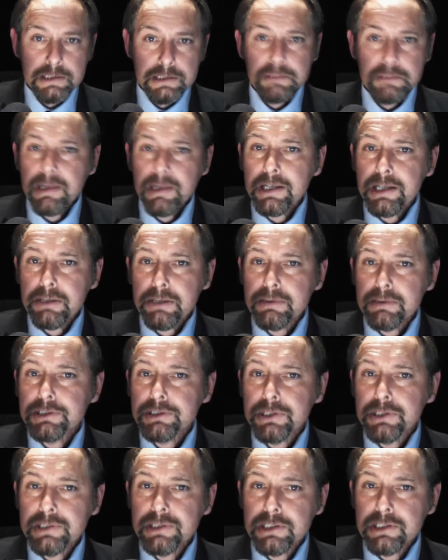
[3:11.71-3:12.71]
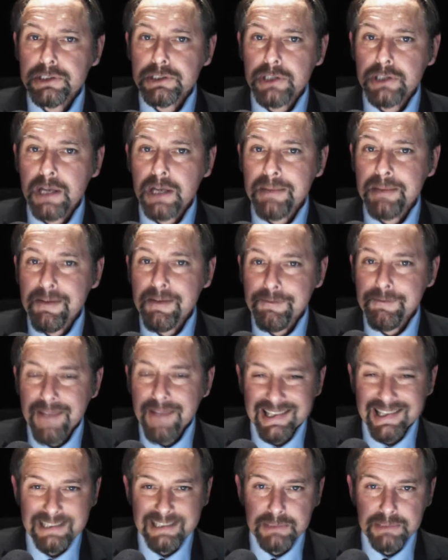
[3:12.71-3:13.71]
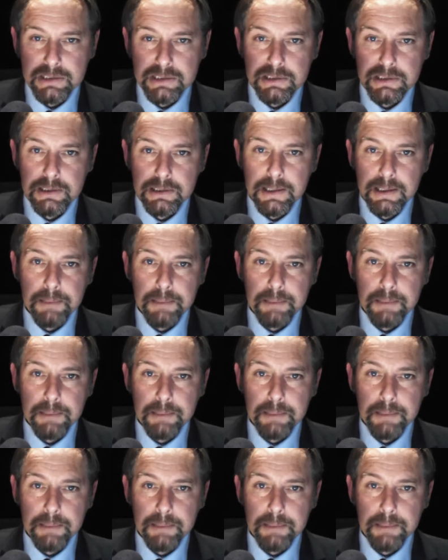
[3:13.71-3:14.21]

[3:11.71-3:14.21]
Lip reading: The media is using the term investment,